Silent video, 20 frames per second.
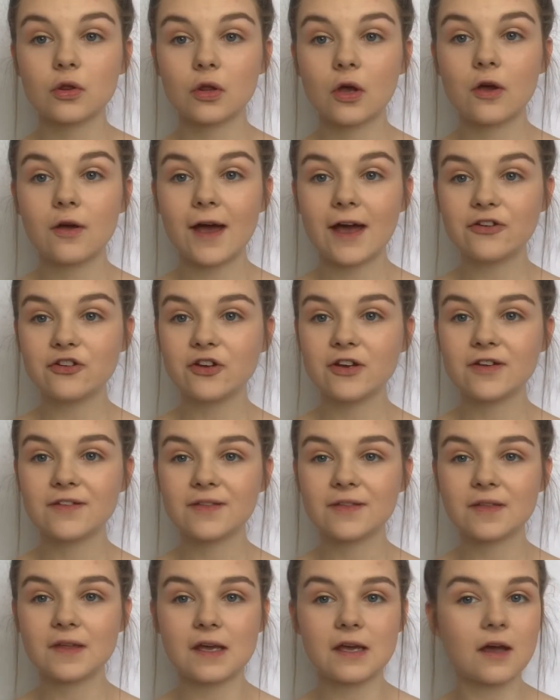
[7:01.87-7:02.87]
So as you
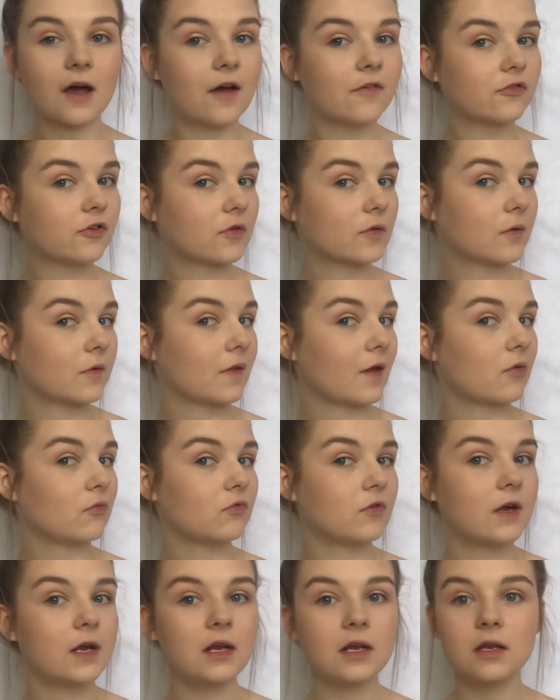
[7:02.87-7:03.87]
can see, I've just got that
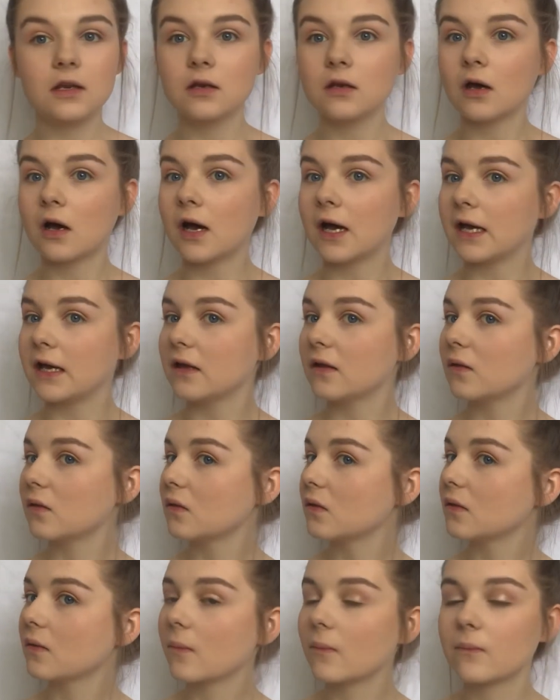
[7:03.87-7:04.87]
really nice
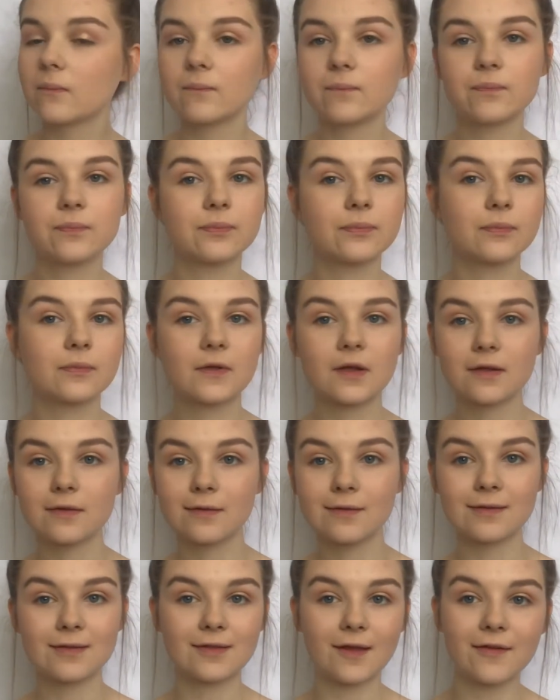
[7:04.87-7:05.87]

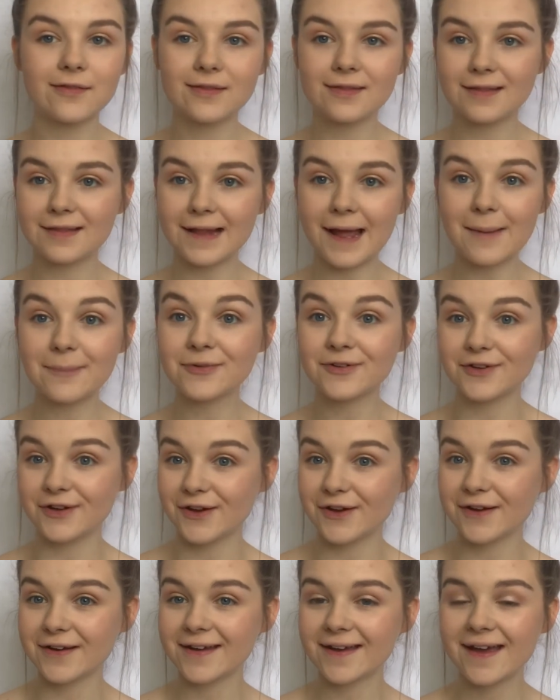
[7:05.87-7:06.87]
sun-slapped
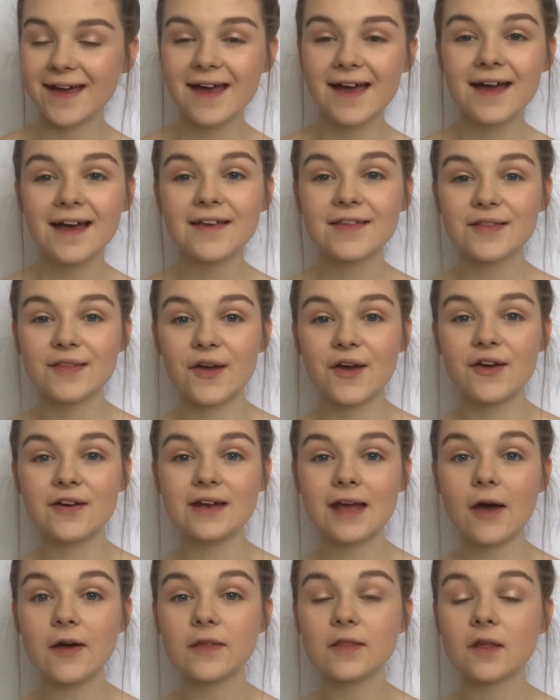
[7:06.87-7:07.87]
look. So
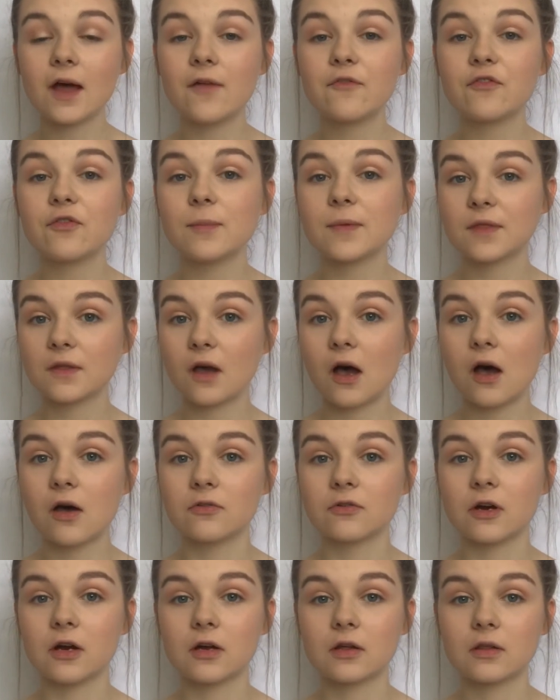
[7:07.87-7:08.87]
now it's time for
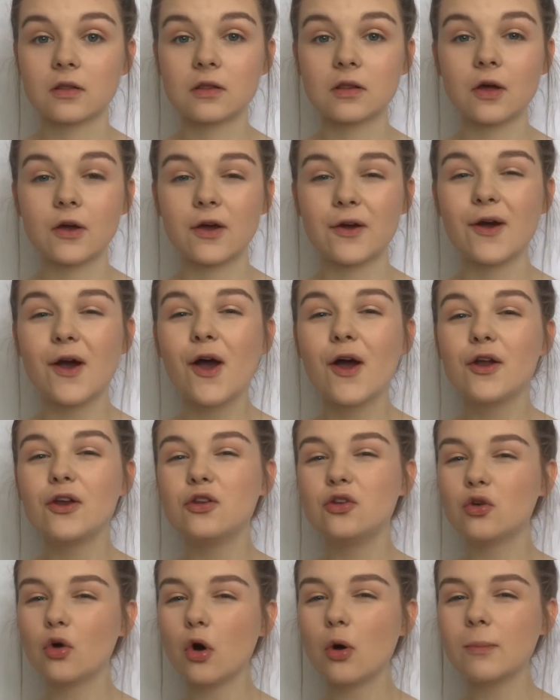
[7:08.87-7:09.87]
mascara. So
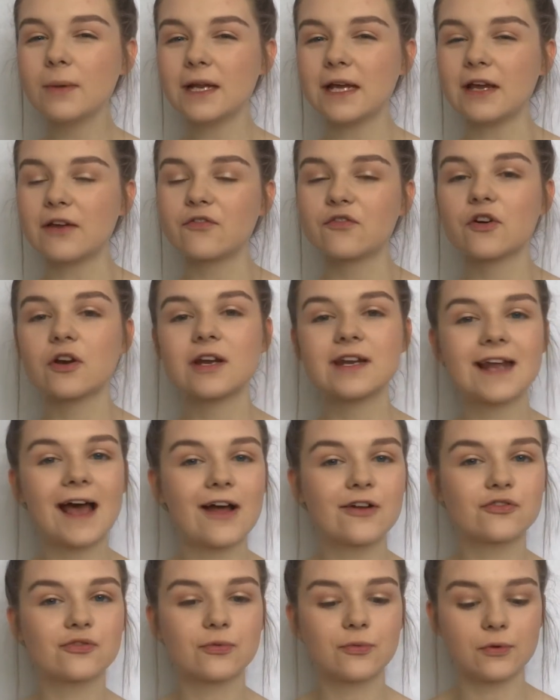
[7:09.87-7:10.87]
normally for a
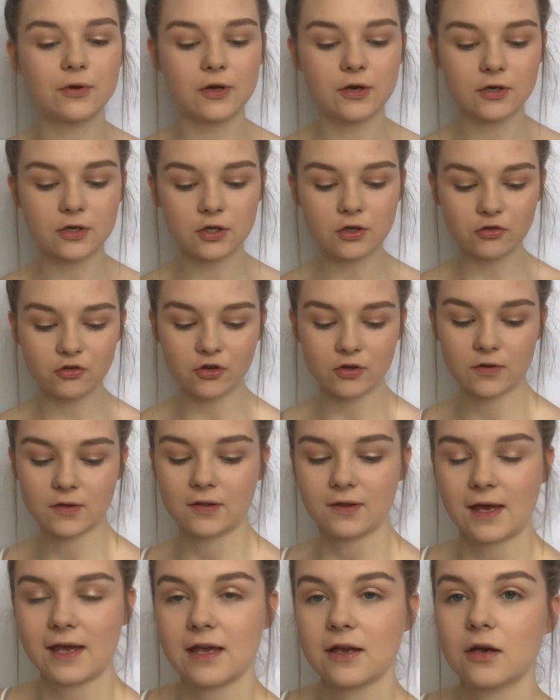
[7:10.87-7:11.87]
natural look, you just
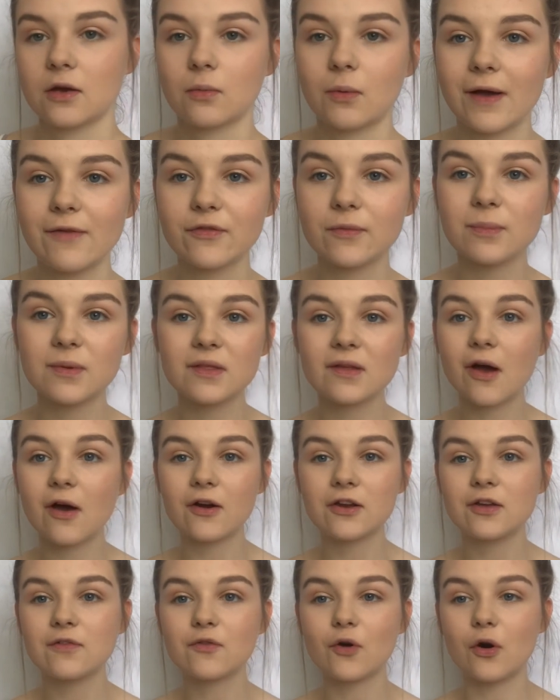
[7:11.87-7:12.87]
take whatever
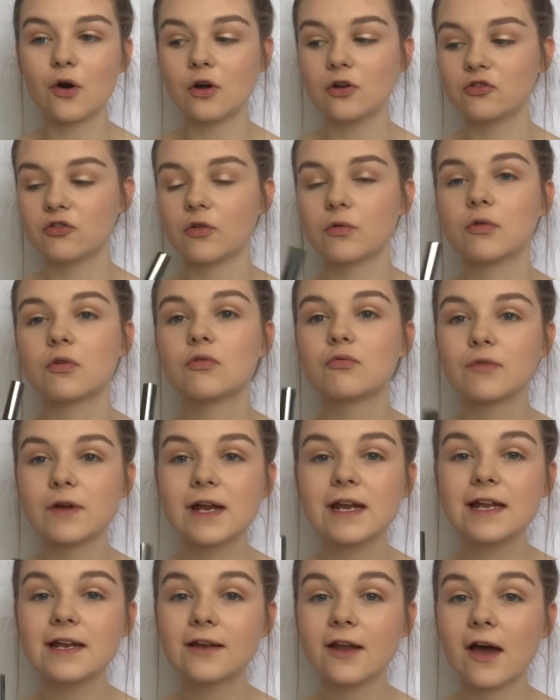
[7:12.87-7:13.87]
mascara you've got and just a
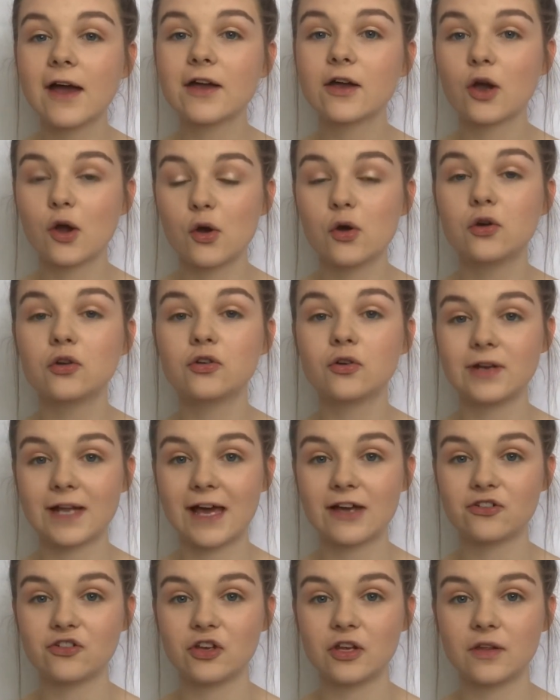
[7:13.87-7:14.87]
really light coat on your
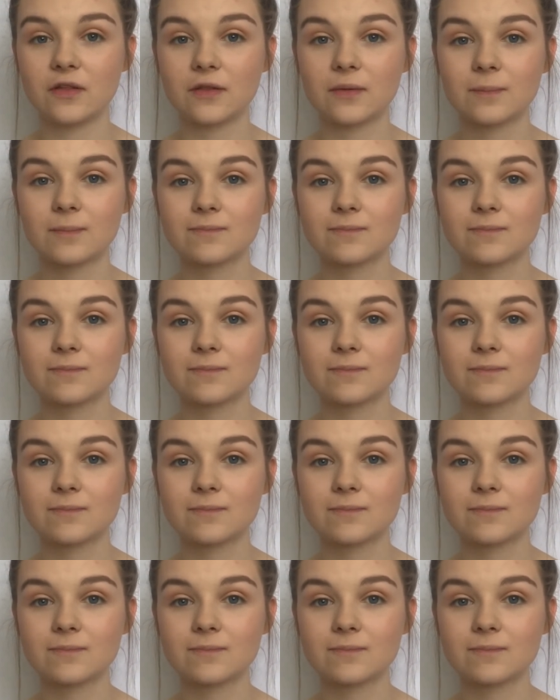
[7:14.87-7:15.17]
lashes.